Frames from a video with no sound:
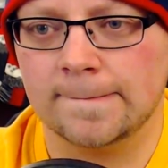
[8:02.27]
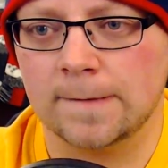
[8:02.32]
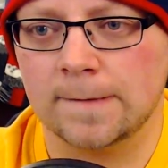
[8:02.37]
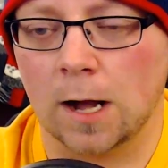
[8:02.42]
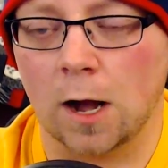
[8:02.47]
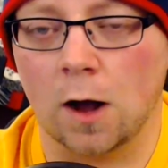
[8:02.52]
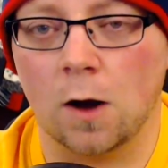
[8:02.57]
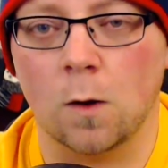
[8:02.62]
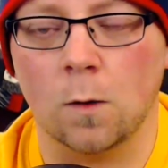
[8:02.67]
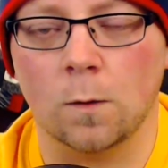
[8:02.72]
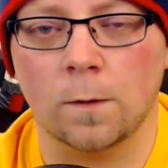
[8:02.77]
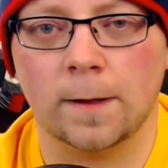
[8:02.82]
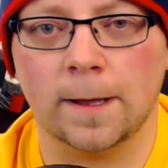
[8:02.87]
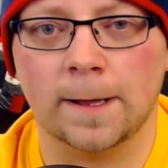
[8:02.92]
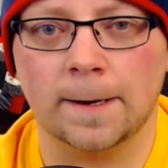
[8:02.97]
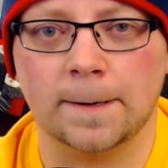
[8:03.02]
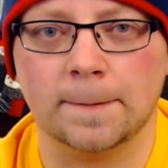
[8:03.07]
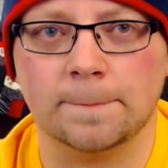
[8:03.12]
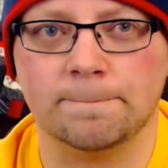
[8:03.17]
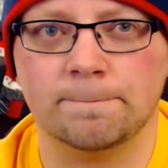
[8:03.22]
Oh,
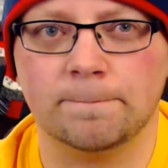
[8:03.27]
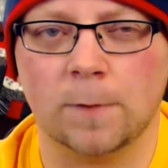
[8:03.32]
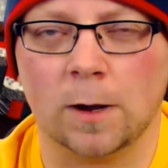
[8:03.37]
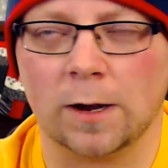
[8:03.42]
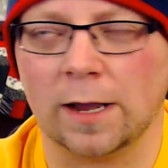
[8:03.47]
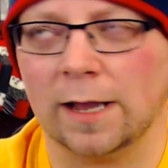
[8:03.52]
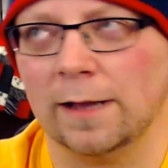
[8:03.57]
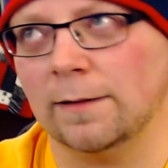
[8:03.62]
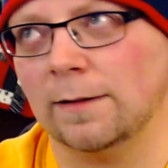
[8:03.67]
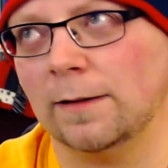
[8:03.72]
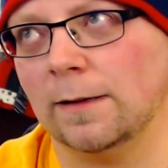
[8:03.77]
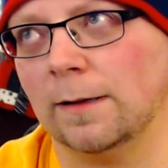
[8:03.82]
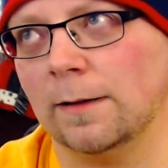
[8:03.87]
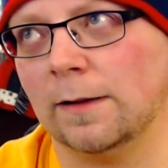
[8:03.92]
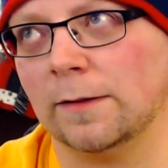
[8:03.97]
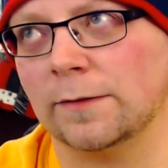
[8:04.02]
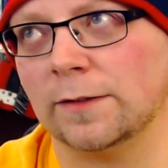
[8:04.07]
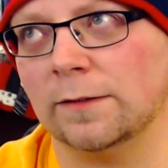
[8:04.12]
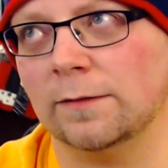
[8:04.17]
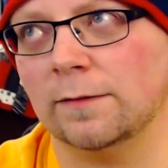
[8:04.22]
and,
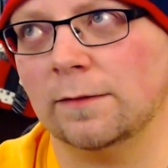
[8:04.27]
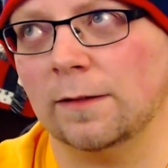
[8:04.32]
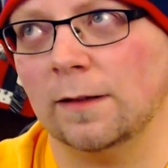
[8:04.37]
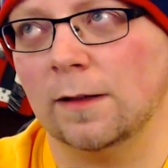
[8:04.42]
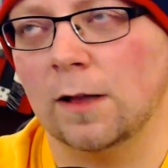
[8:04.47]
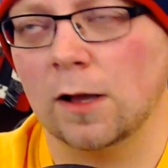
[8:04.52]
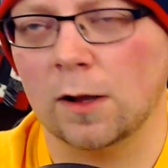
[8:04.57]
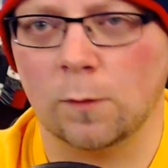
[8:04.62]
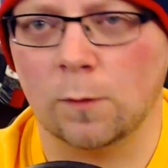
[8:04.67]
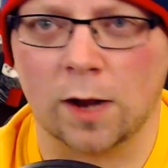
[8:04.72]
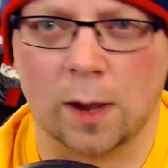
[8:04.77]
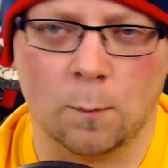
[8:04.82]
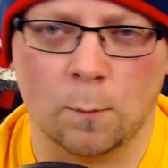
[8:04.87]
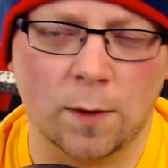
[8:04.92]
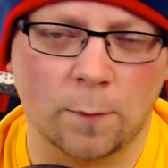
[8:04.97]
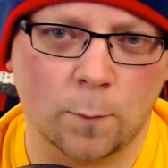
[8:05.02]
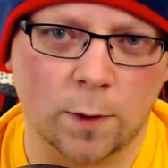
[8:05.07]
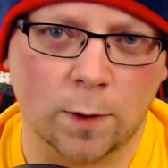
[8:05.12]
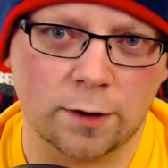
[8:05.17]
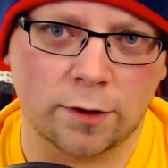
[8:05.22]
okay,
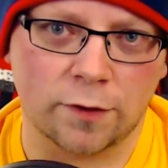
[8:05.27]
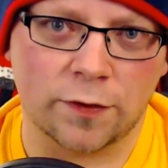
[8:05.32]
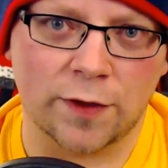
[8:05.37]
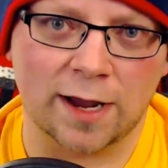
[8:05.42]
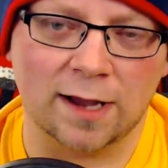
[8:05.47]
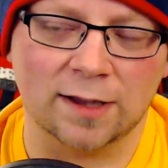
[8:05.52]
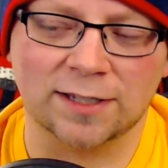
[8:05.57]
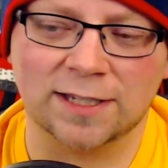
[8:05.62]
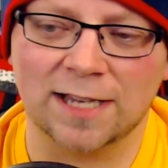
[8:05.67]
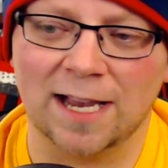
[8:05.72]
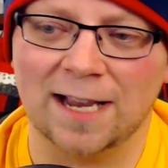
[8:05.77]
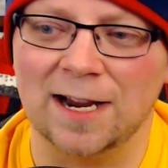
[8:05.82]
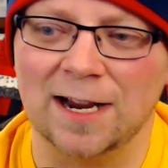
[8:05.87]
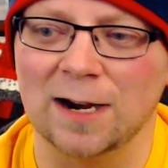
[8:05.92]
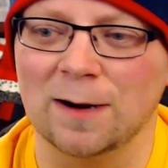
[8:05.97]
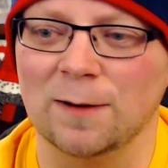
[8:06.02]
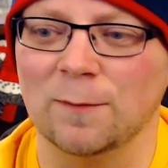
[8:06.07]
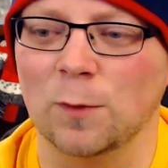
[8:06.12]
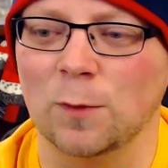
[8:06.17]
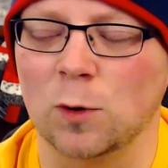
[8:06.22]
one other thing I'll say
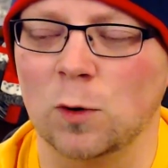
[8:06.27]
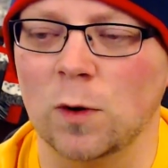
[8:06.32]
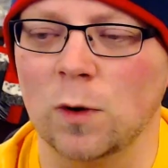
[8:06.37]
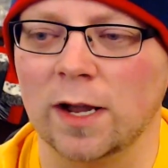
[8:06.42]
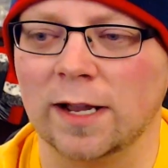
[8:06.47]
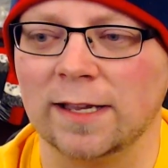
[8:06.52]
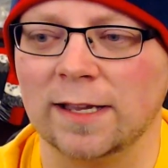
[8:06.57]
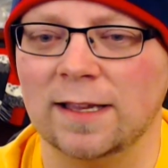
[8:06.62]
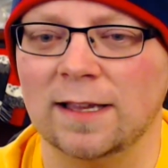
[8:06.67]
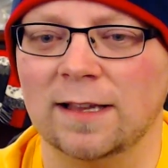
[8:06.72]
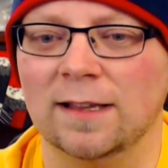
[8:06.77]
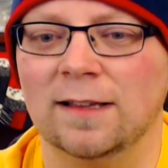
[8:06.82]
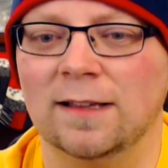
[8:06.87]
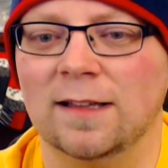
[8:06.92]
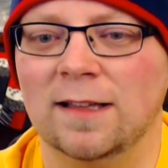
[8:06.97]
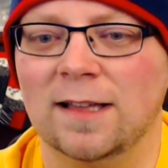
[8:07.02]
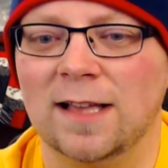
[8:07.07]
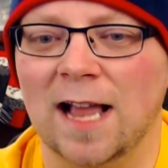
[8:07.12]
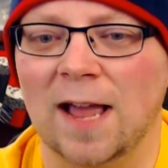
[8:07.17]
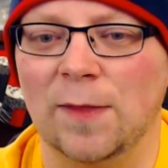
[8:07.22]
here real quick,
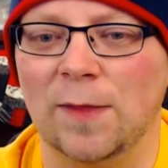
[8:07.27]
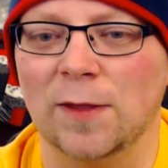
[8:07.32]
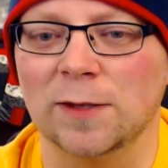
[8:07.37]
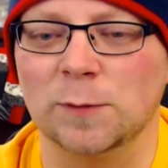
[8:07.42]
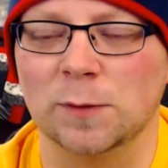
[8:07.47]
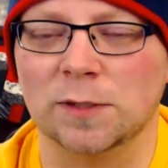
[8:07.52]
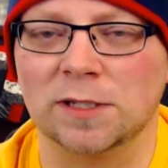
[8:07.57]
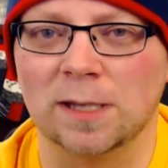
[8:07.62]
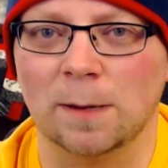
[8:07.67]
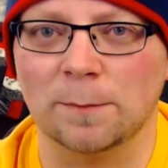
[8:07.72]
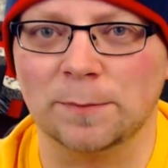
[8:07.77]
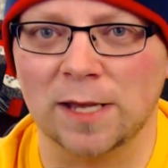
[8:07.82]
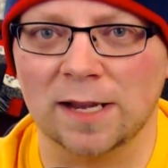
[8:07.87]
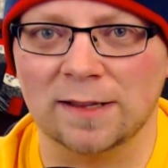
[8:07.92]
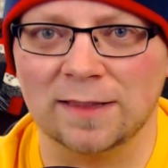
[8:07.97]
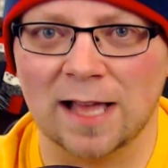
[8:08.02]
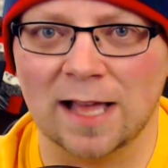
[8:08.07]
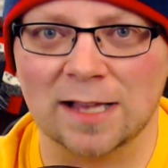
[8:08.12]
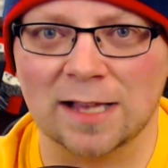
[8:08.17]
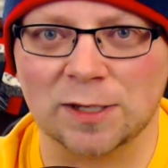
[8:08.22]
and this was
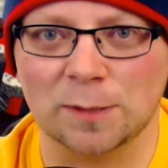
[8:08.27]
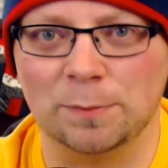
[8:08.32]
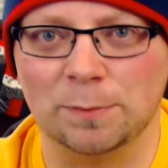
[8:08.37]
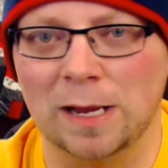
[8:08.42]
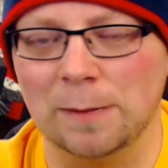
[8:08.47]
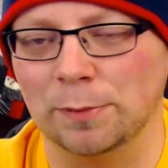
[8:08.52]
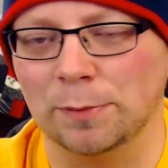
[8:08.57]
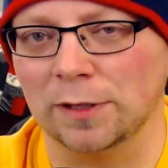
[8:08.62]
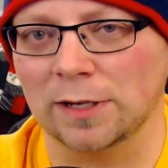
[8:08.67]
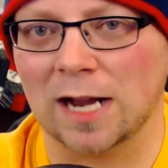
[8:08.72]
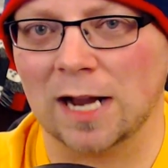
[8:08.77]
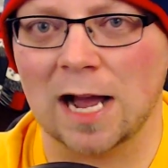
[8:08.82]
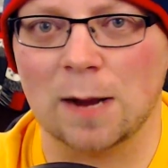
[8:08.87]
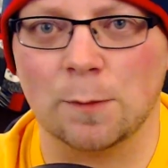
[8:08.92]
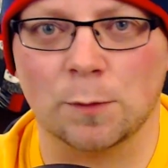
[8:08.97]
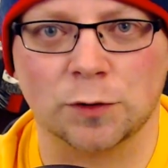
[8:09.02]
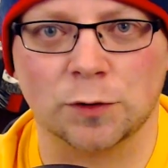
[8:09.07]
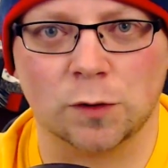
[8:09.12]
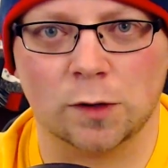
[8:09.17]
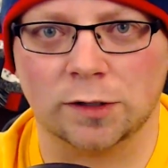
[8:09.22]
something that some people and I
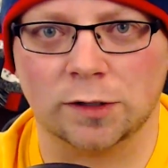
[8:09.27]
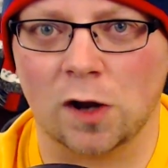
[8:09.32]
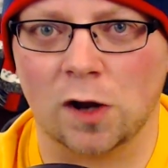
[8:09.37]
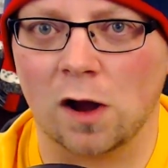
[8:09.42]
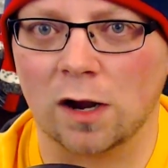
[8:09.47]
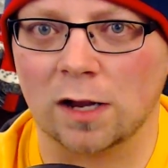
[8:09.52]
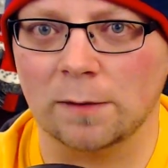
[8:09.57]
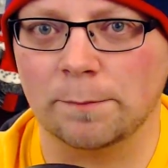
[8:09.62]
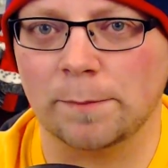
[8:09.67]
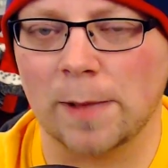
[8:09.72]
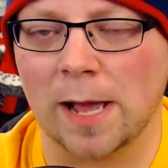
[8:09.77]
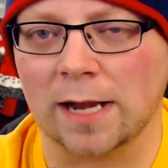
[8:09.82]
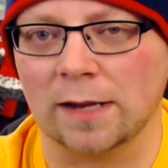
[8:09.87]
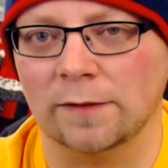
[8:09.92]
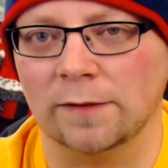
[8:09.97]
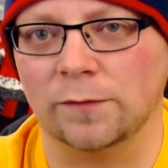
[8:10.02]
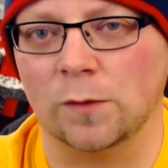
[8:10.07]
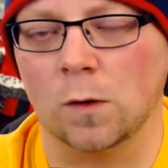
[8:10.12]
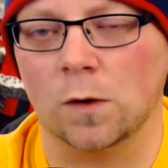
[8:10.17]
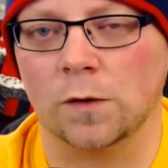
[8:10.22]
were sort of talking back
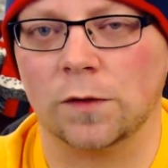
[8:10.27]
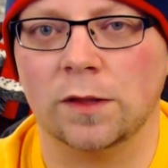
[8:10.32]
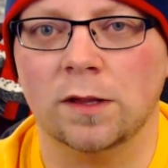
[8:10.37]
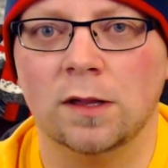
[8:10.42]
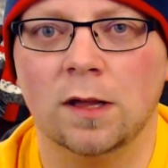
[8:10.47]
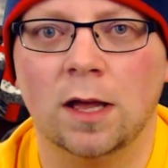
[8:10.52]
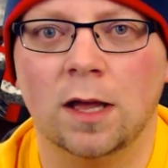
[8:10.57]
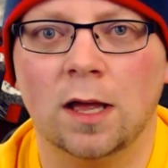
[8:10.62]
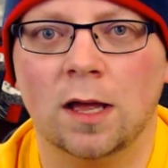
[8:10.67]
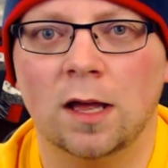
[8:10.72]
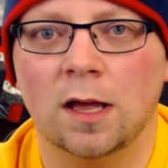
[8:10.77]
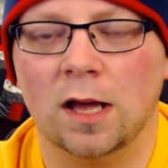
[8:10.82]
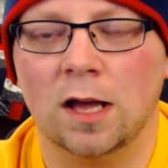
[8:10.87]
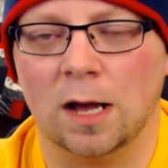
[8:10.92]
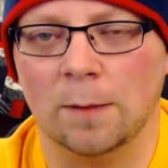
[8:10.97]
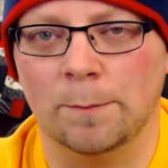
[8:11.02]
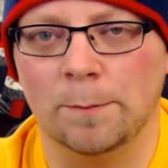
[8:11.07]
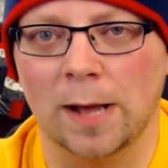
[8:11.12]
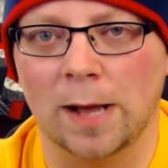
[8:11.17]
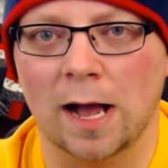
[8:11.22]
and forth
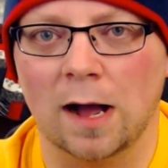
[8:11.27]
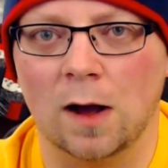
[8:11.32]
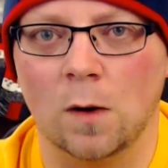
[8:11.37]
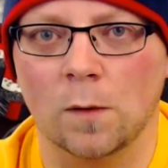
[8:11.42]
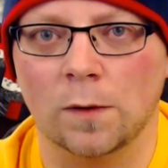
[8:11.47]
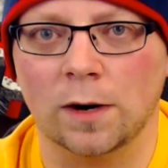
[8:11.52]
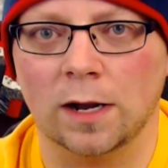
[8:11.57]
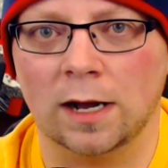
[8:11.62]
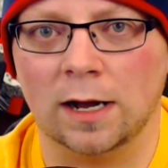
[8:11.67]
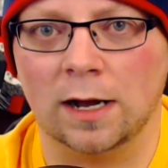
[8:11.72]
about